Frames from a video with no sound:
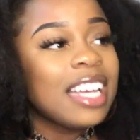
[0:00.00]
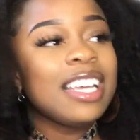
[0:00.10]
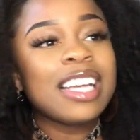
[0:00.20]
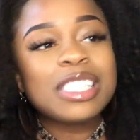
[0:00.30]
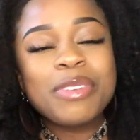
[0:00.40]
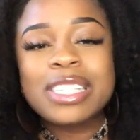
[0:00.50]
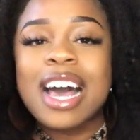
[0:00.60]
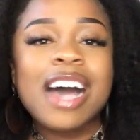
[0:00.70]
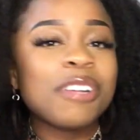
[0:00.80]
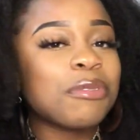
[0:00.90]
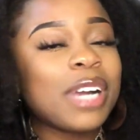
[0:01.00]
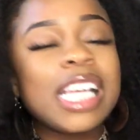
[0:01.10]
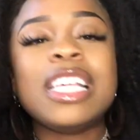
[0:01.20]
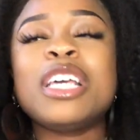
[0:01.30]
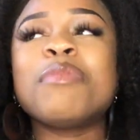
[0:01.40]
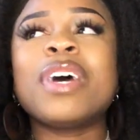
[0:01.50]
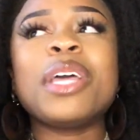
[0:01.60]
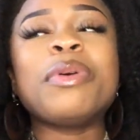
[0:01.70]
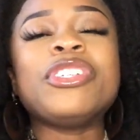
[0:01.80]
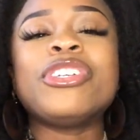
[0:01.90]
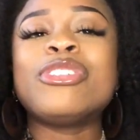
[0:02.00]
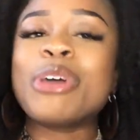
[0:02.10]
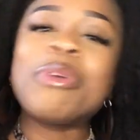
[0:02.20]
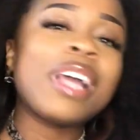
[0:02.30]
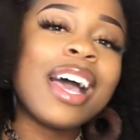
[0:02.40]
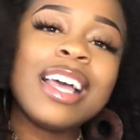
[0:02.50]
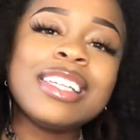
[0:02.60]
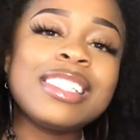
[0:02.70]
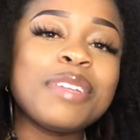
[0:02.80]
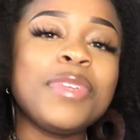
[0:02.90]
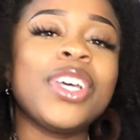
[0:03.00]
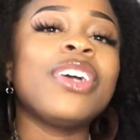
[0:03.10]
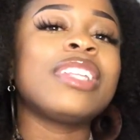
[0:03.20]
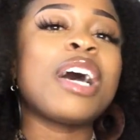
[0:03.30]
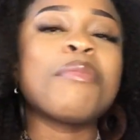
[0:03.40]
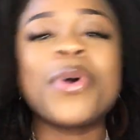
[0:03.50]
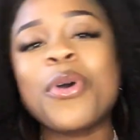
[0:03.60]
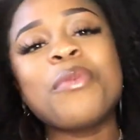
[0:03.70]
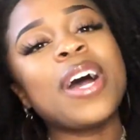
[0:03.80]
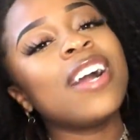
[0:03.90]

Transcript: yes, it was kind of rainy, but it was just so nice to be on that boat by